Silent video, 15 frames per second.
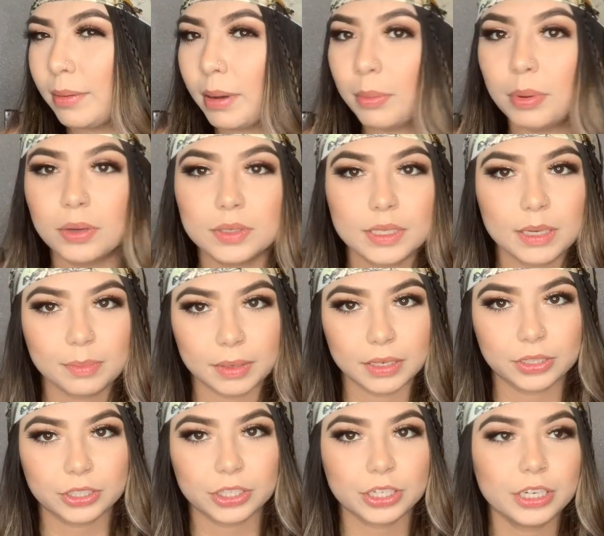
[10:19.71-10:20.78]
I posted a
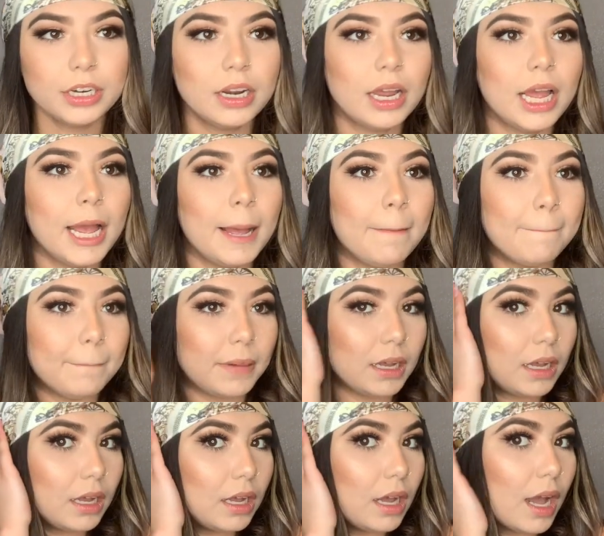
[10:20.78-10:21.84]
picture,
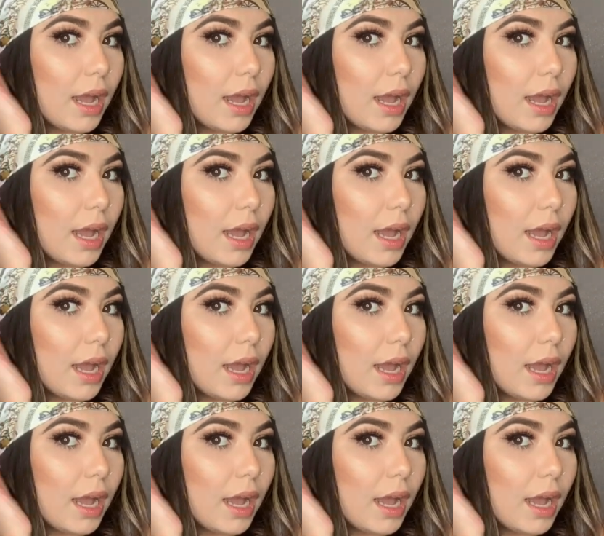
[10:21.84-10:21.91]
but